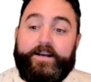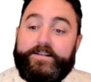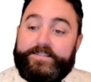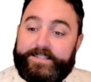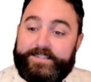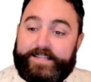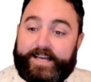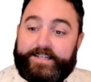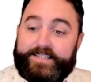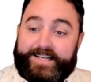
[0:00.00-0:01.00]
Since
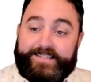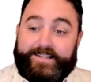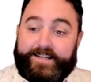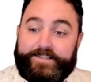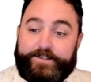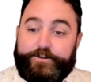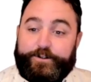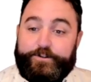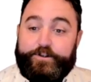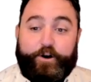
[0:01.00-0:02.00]
then, Tesla has
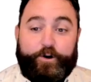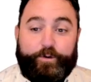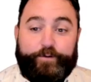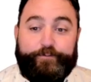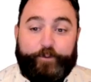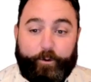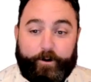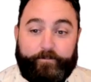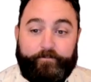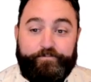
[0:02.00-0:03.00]
introduced Hardware 4,